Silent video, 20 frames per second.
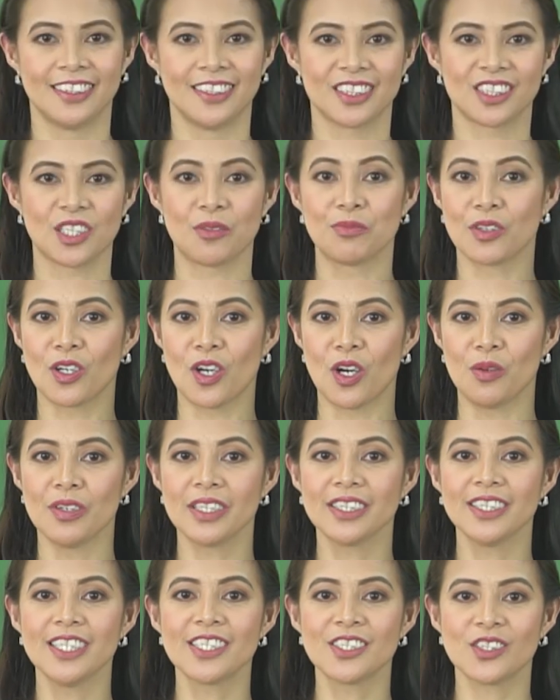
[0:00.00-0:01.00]
Some
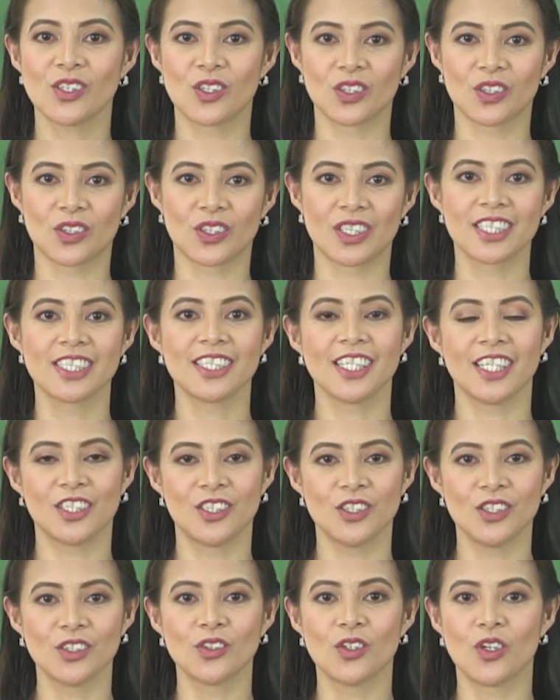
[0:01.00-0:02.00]
common disorders
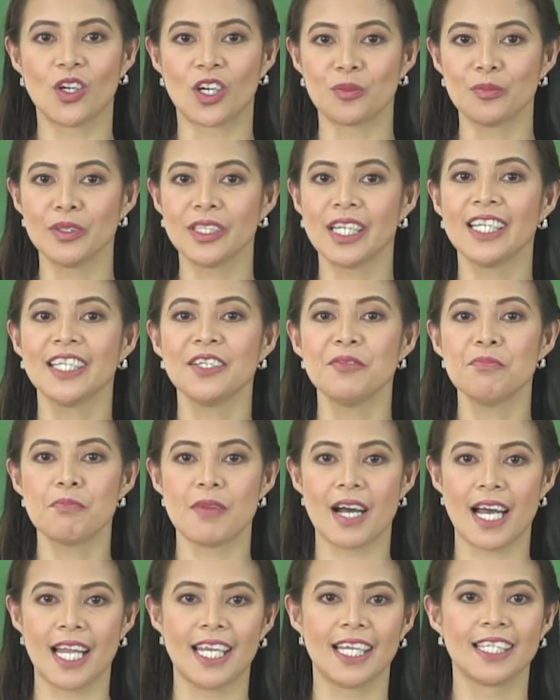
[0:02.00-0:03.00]
due to hormonal
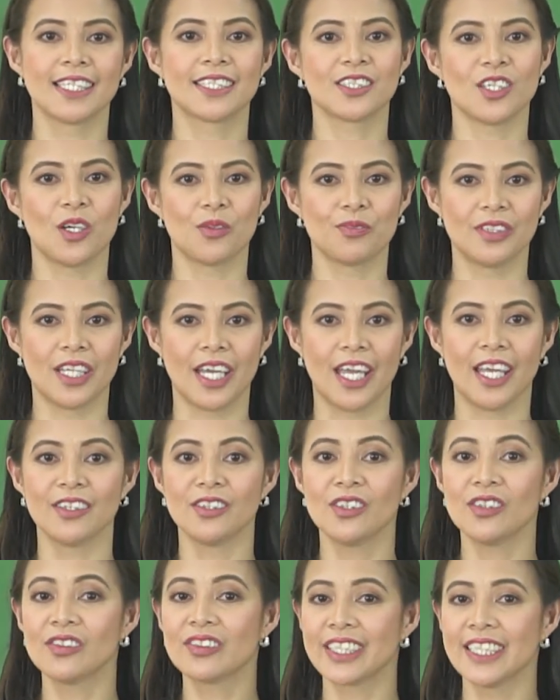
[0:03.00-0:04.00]
imbalance of the
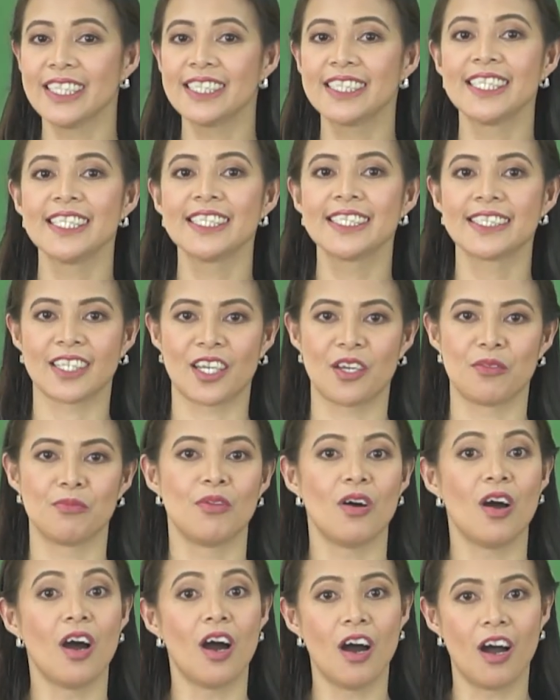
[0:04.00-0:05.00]
endocrine system
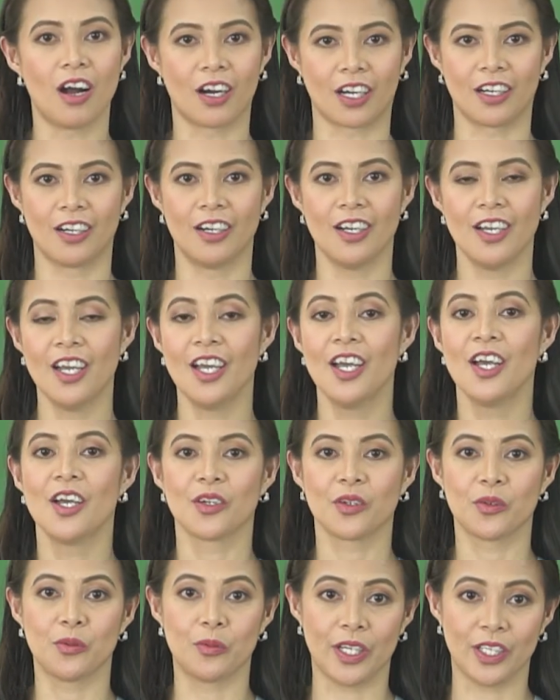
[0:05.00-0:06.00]
are
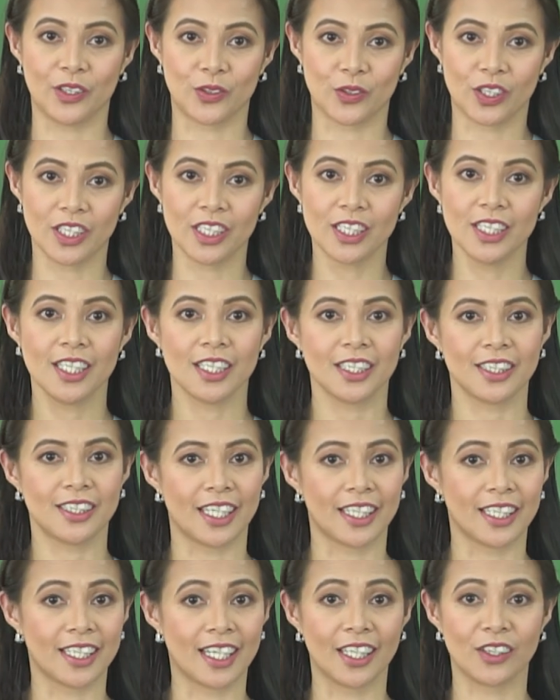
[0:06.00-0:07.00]
goiter,
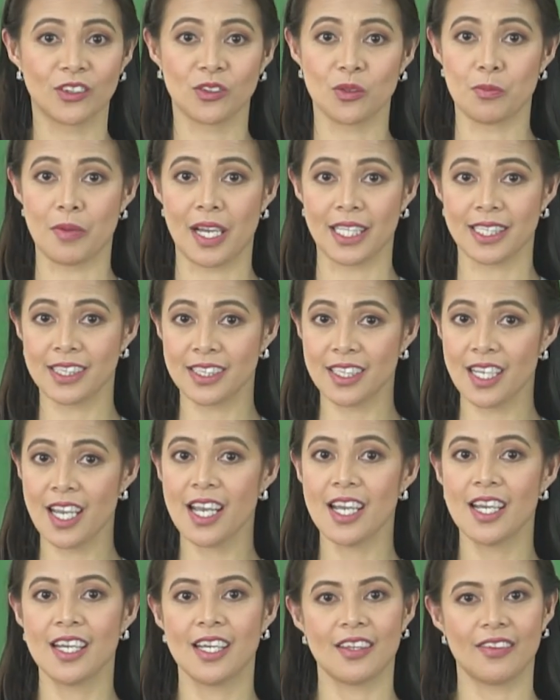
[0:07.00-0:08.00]
gigantomastia,
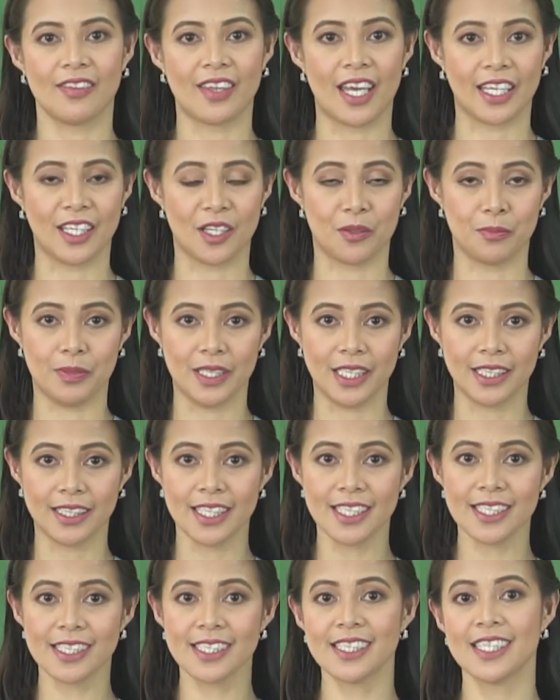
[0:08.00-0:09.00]

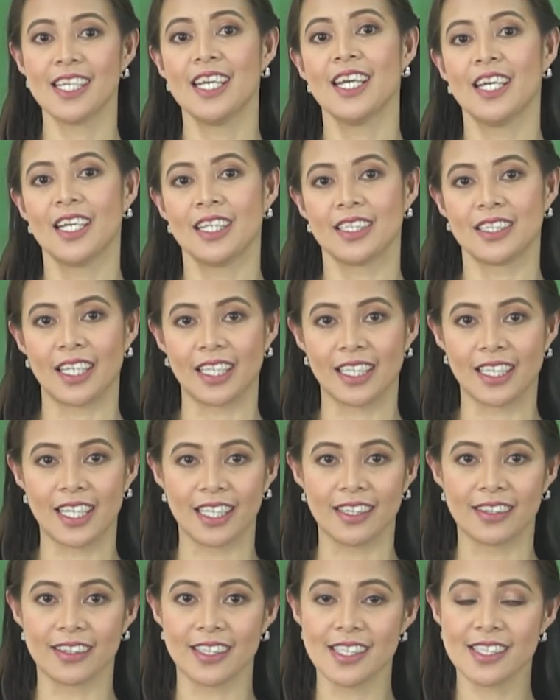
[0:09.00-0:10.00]
diabetes,
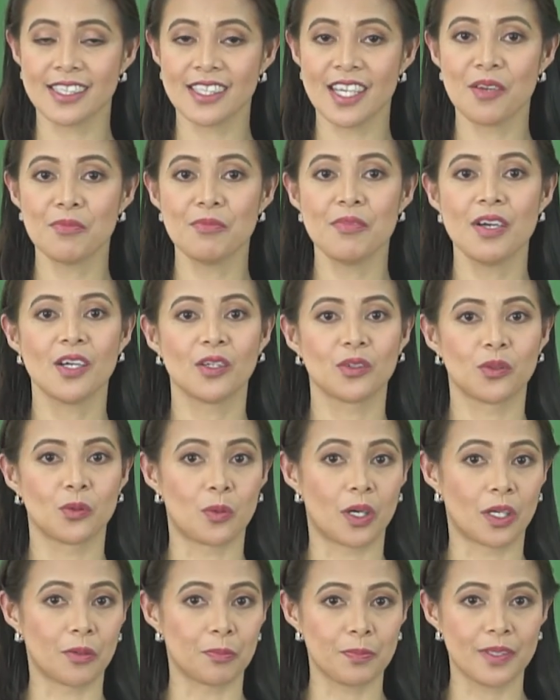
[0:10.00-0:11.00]
gigantism,
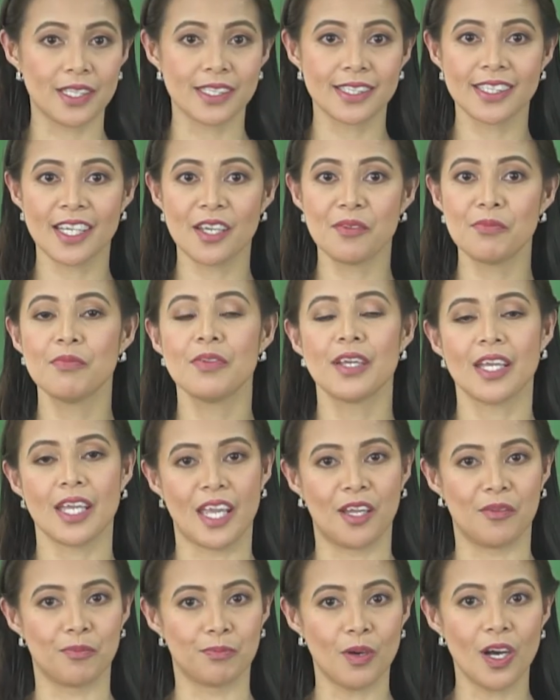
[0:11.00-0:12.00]
dwarfism,
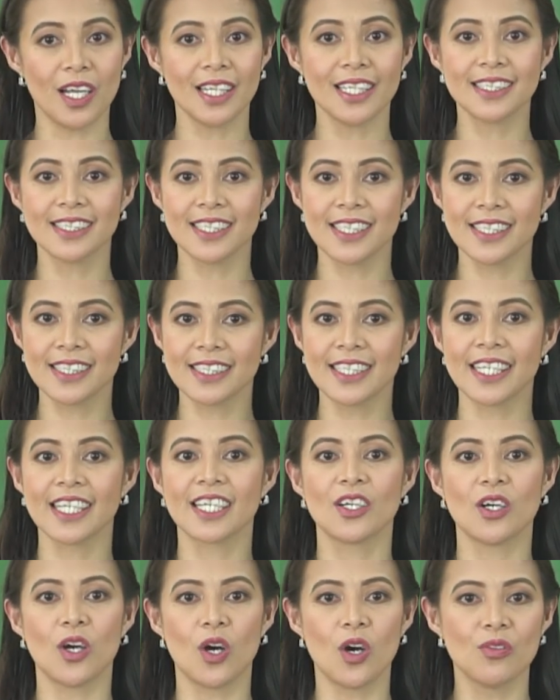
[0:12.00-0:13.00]
and polycystic
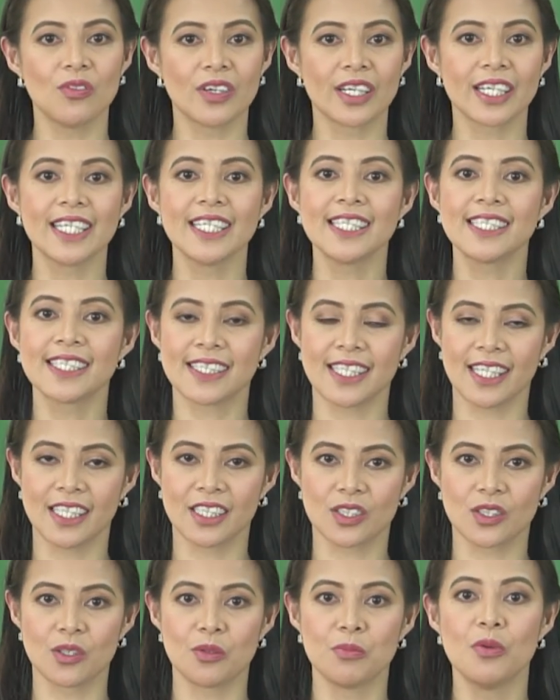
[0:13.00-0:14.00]
ovary
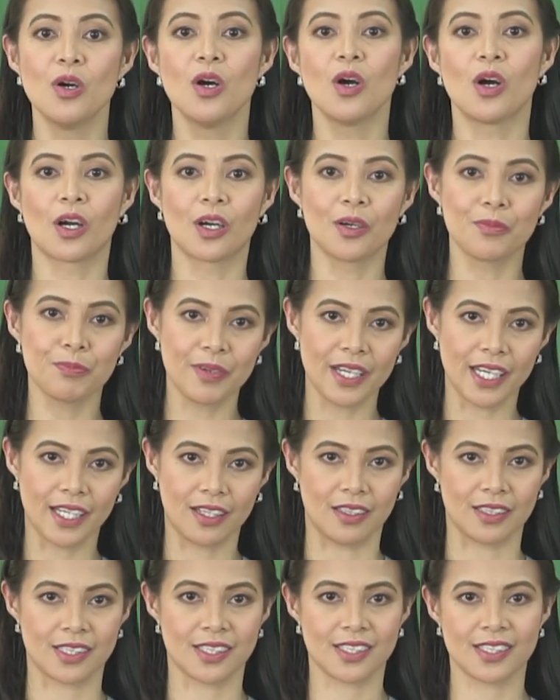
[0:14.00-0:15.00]
syndrome or
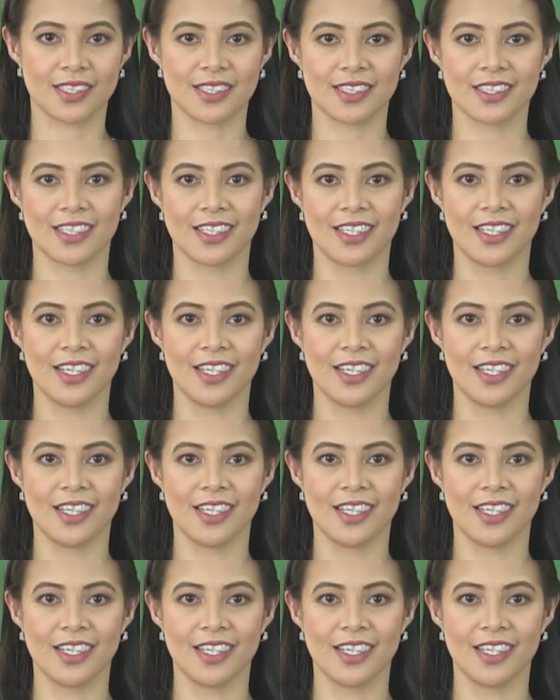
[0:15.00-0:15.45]
PCOS.